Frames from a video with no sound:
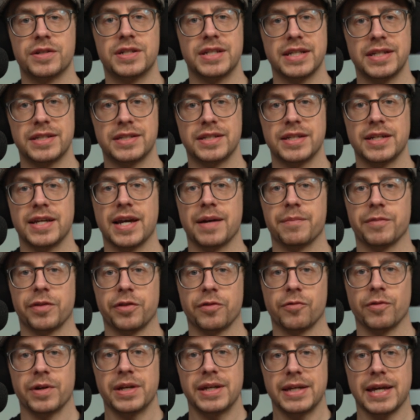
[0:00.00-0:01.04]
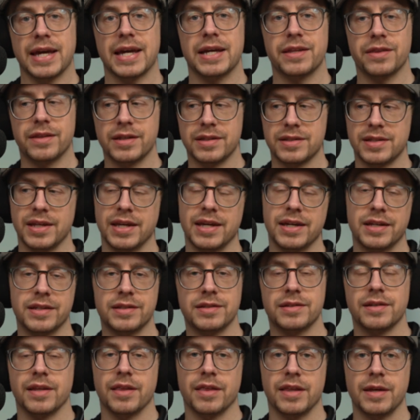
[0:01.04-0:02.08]
DCM3, and this
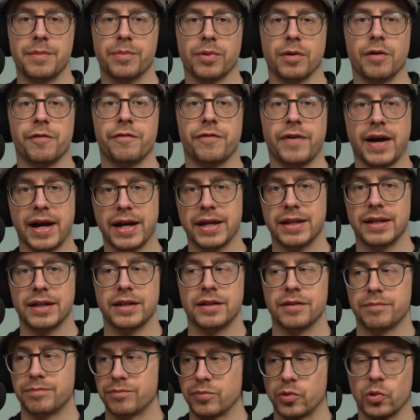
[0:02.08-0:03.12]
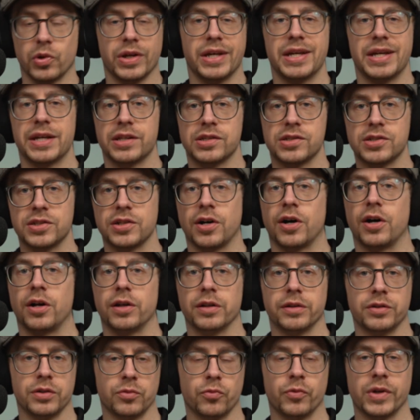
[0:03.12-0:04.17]
is the provided
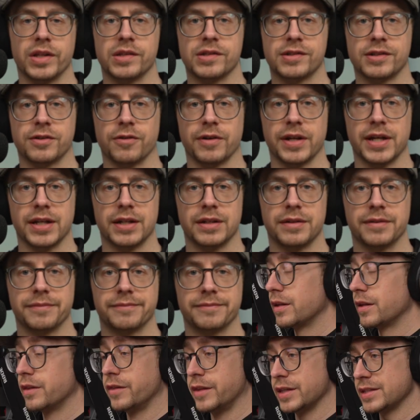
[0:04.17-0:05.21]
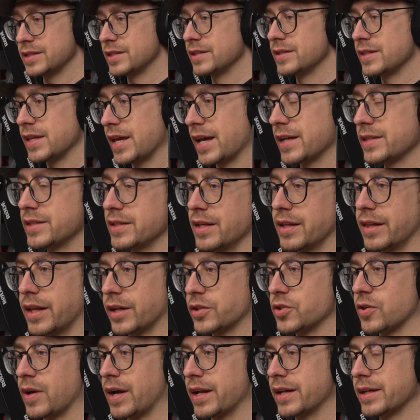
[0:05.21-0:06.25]
pre-installed windscreen. This is the SE
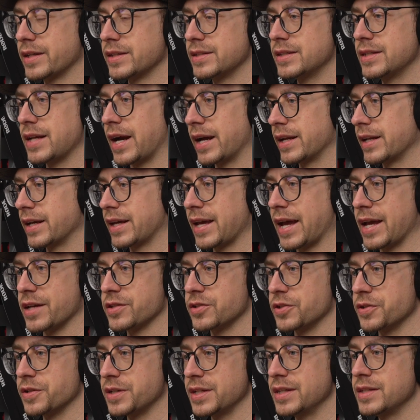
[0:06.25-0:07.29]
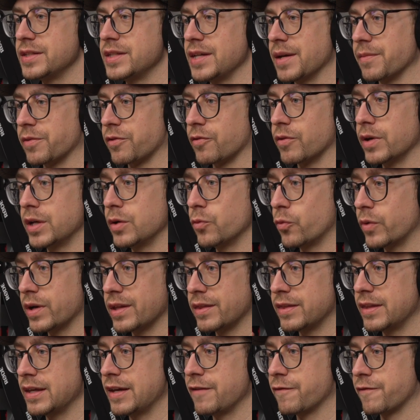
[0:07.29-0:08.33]
Electronics Dynacaster DCM3
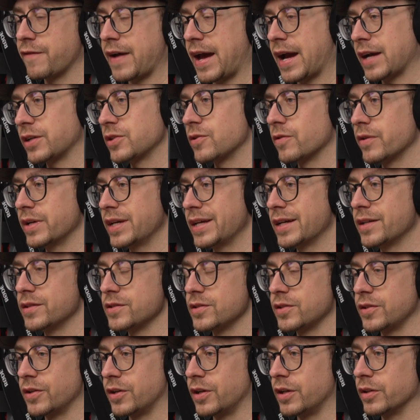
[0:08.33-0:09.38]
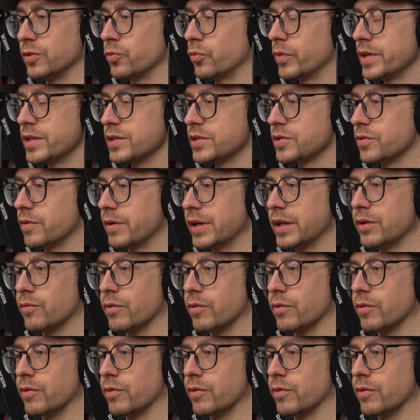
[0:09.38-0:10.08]
with the factory installed windscreen